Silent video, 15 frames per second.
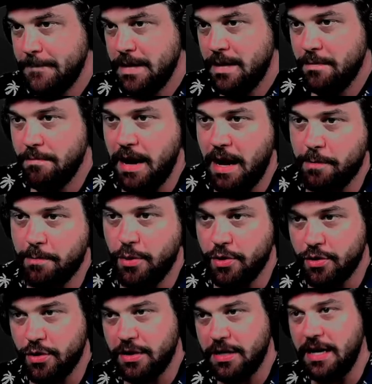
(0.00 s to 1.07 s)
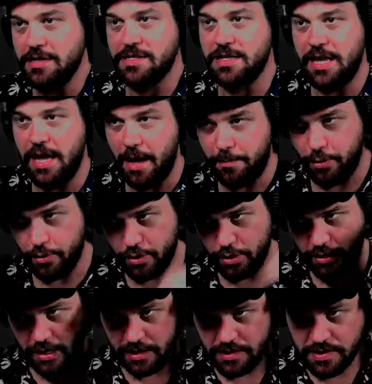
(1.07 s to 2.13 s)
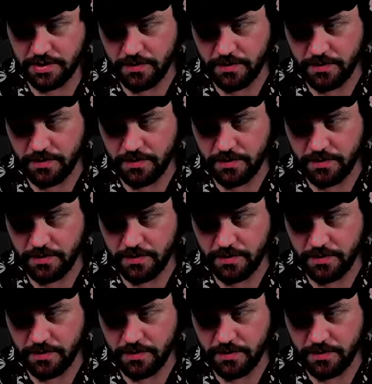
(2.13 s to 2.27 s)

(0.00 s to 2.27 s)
MacBook, good guess. The Apple, good guess.